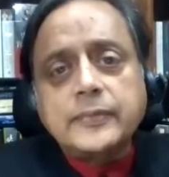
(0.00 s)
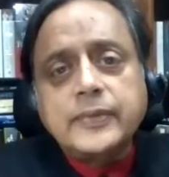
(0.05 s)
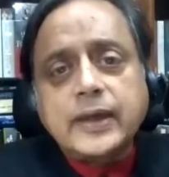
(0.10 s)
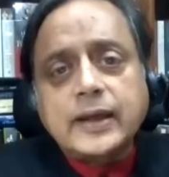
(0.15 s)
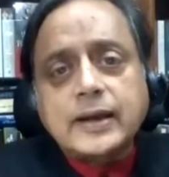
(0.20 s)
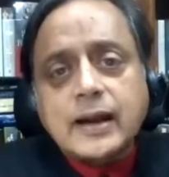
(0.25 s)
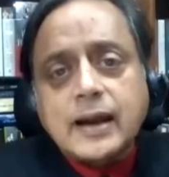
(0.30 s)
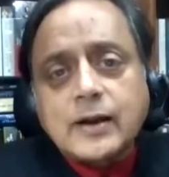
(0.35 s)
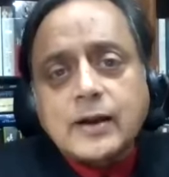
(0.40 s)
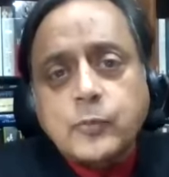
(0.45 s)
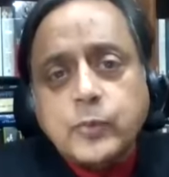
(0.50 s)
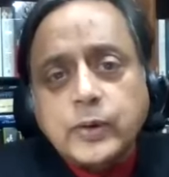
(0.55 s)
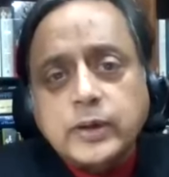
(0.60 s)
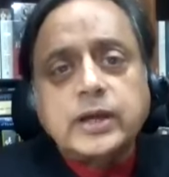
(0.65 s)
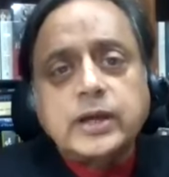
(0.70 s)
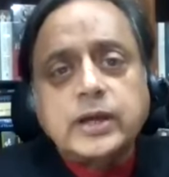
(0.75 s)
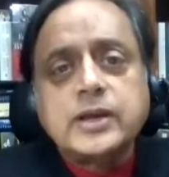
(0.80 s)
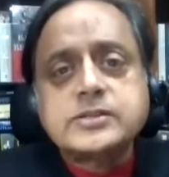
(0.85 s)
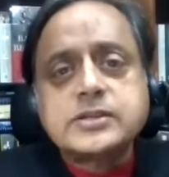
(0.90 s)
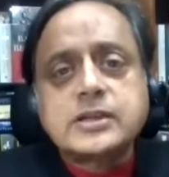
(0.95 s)
there are
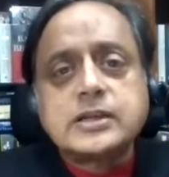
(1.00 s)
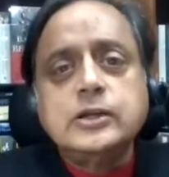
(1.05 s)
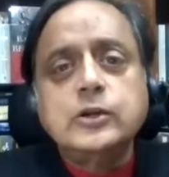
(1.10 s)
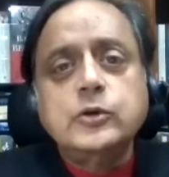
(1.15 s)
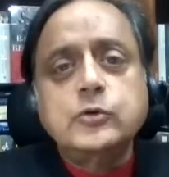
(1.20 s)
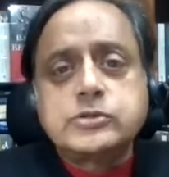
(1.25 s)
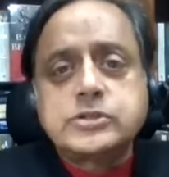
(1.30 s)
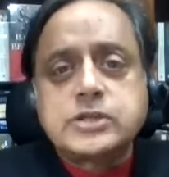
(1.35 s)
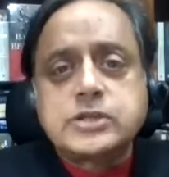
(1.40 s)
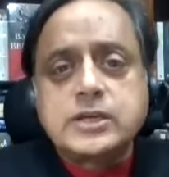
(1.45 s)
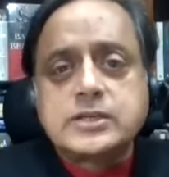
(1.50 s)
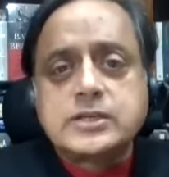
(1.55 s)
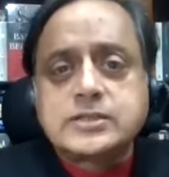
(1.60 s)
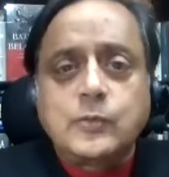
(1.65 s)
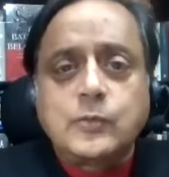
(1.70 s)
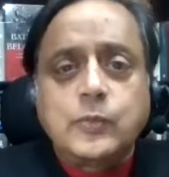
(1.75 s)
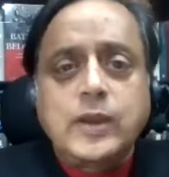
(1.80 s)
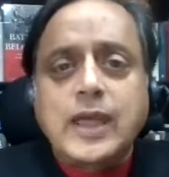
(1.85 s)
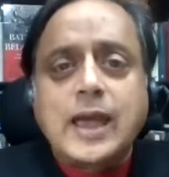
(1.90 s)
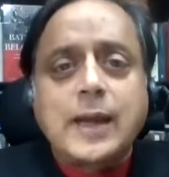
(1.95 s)
winners and losers,
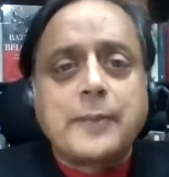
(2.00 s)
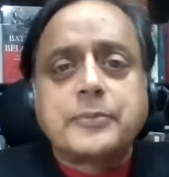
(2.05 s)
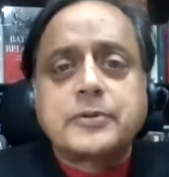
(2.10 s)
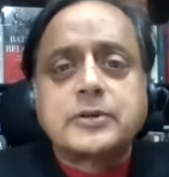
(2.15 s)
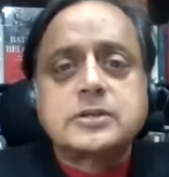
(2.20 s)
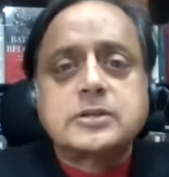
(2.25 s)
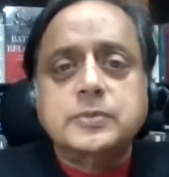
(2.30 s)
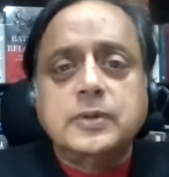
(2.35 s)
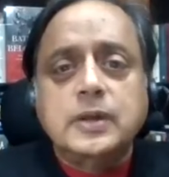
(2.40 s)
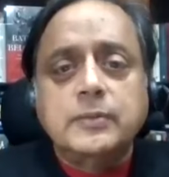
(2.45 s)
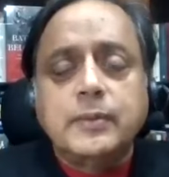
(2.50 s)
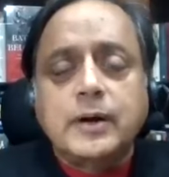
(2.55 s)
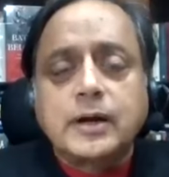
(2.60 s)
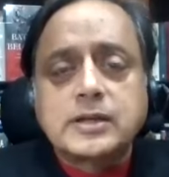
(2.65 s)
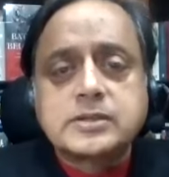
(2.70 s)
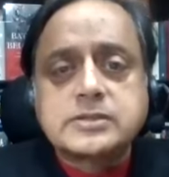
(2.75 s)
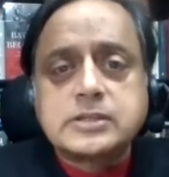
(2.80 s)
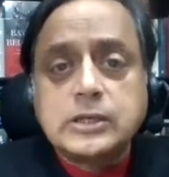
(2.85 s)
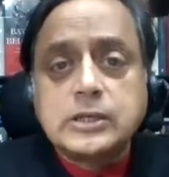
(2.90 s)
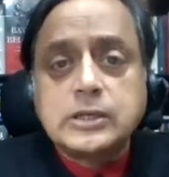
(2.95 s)
and we happen to be
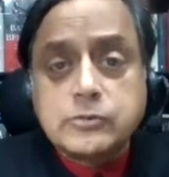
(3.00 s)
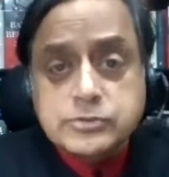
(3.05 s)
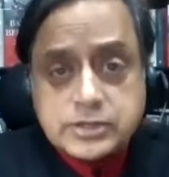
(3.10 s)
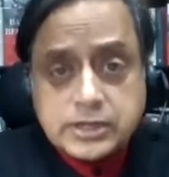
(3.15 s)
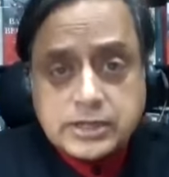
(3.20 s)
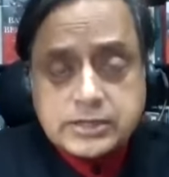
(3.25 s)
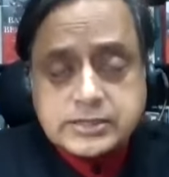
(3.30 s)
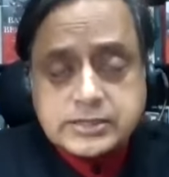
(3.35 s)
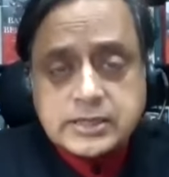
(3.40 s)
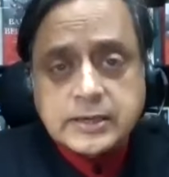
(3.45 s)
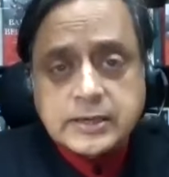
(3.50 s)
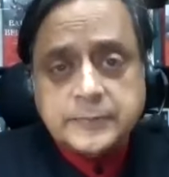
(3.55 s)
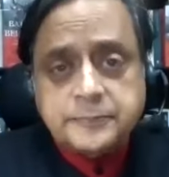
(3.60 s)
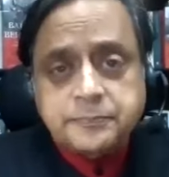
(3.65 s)
amongst the losers.